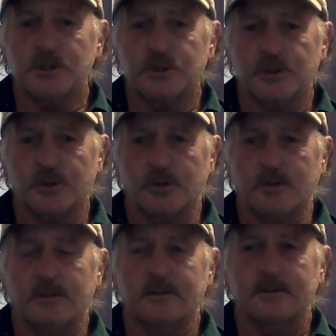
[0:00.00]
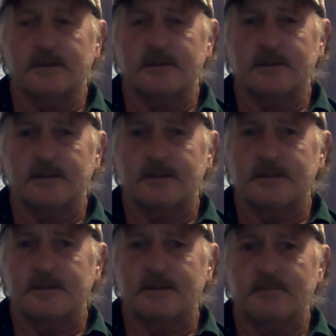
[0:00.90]
sure,
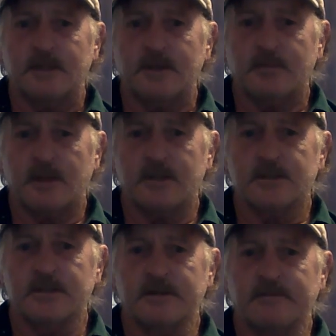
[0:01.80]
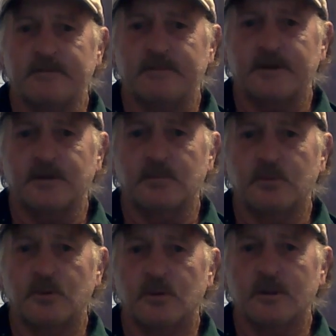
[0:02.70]
make positive that the
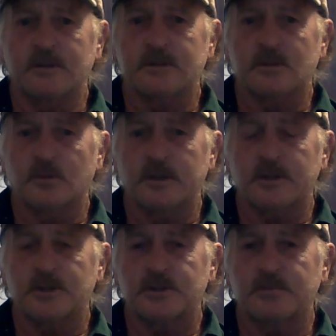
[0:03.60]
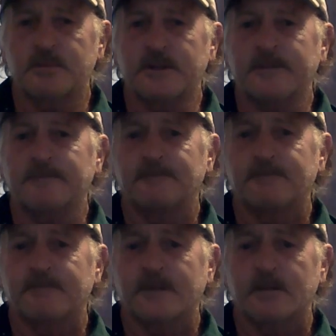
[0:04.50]
pool is the way it should be
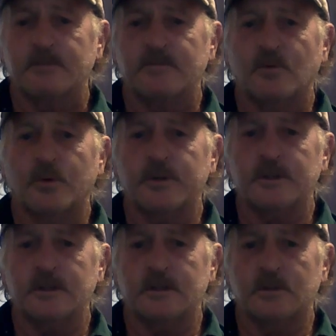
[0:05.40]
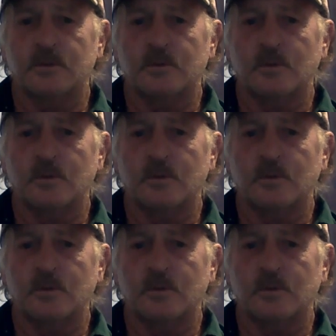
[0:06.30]
before you go